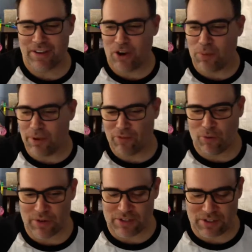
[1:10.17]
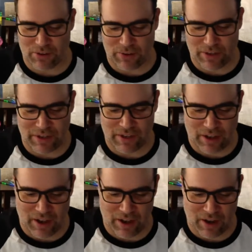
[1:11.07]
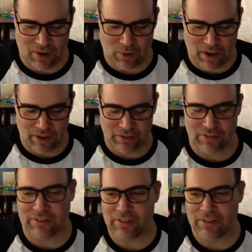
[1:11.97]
Hope everyone's doing well.